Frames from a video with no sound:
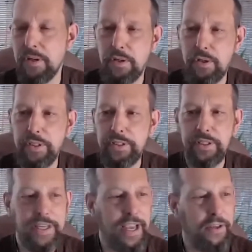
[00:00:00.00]
Good,
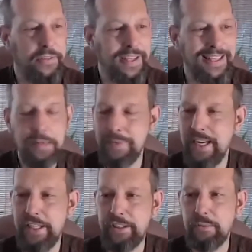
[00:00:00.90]
healthy elimination.
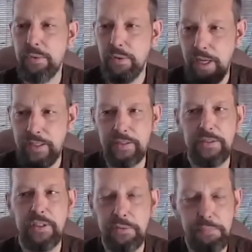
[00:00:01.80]
We would like to see
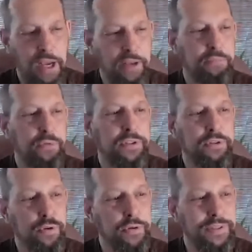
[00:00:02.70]
these bowels moving
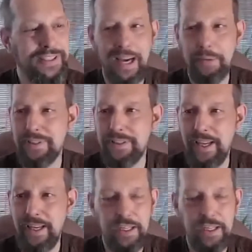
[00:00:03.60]
2 or 3 times a day,